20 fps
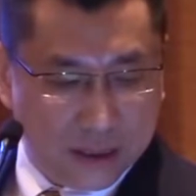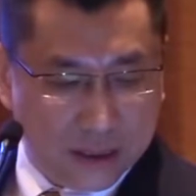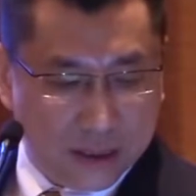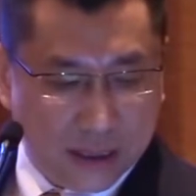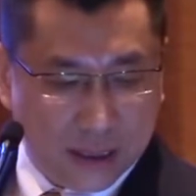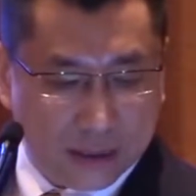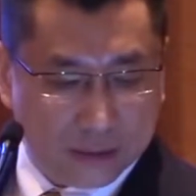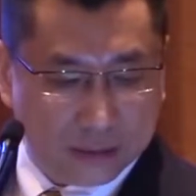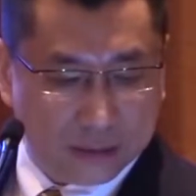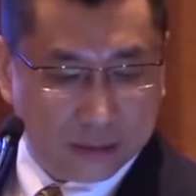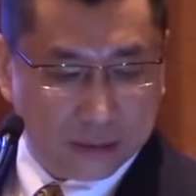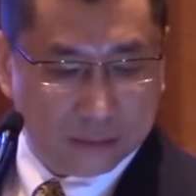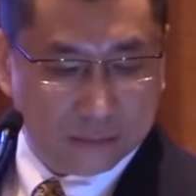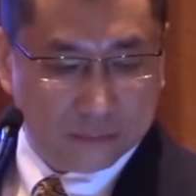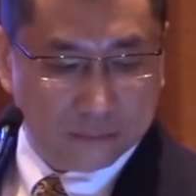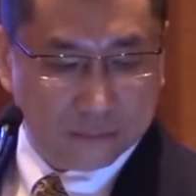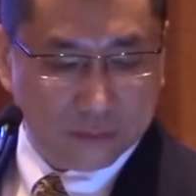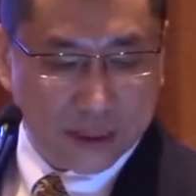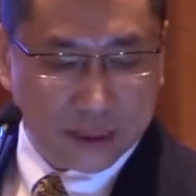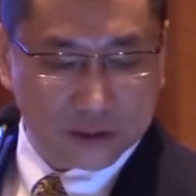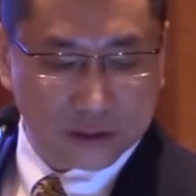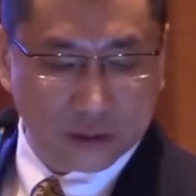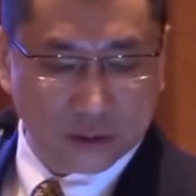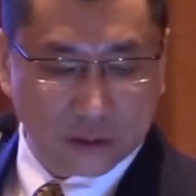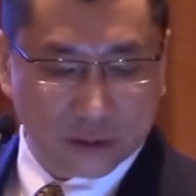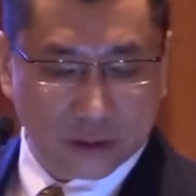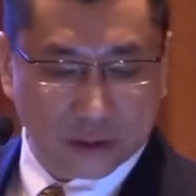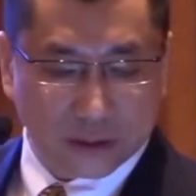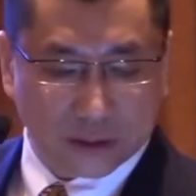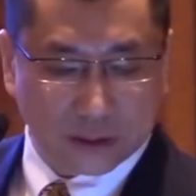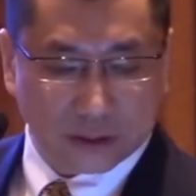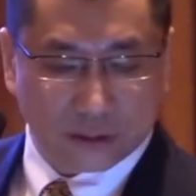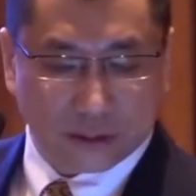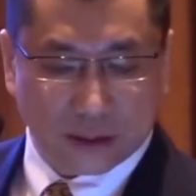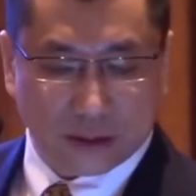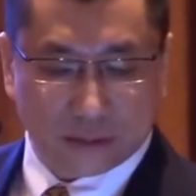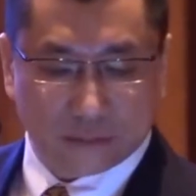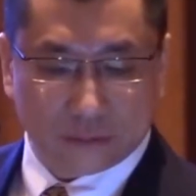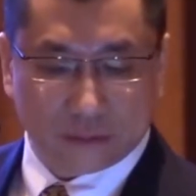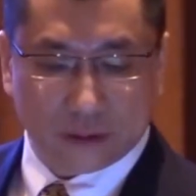And let's look at
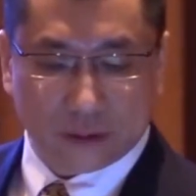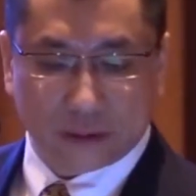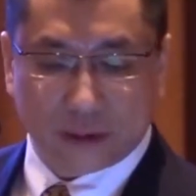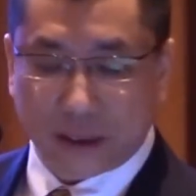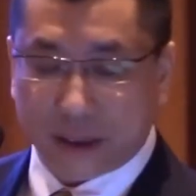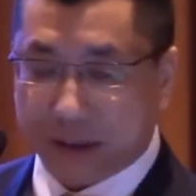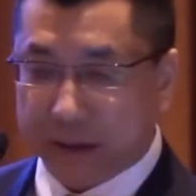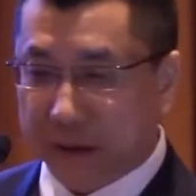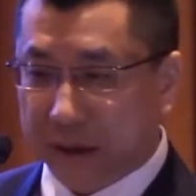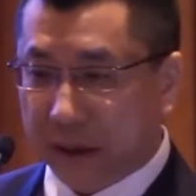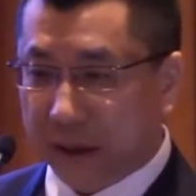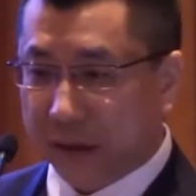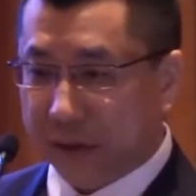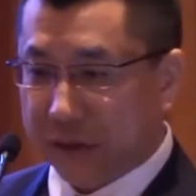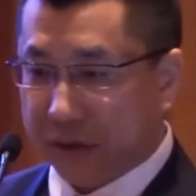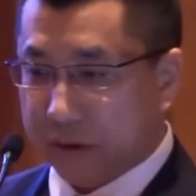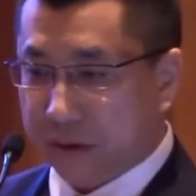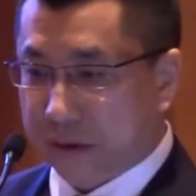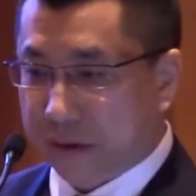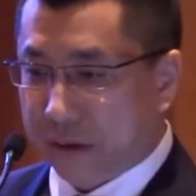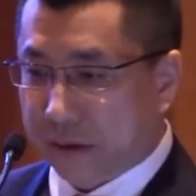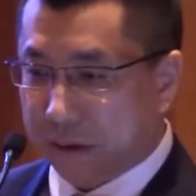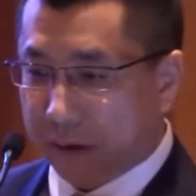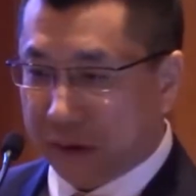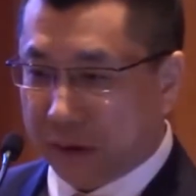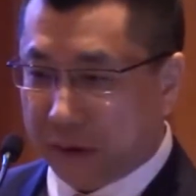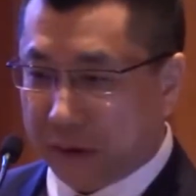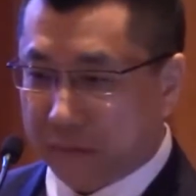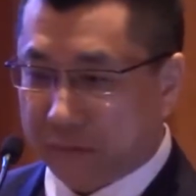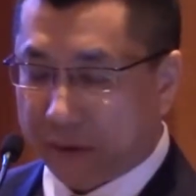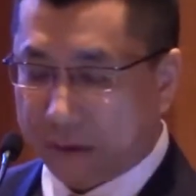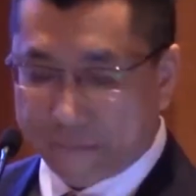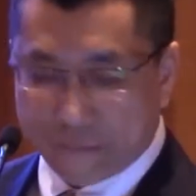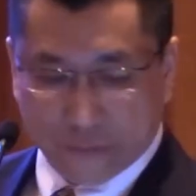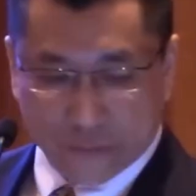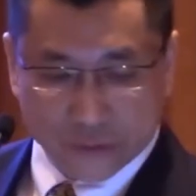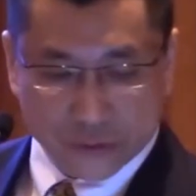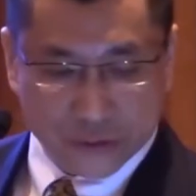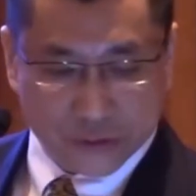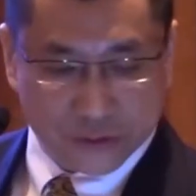the technology
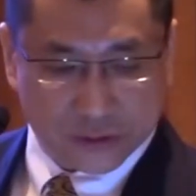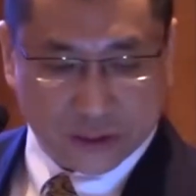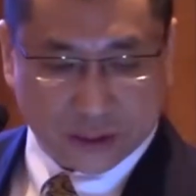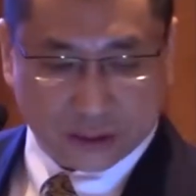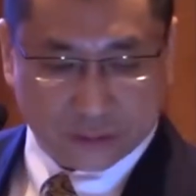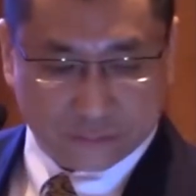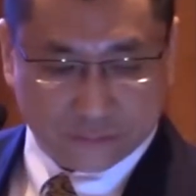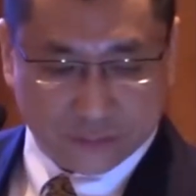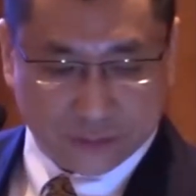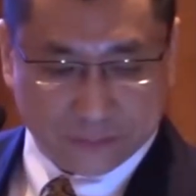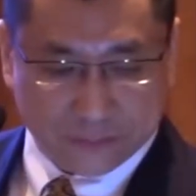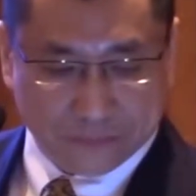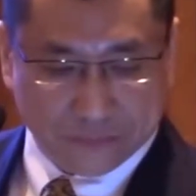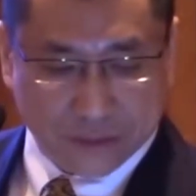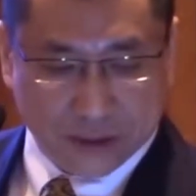revolution side of it.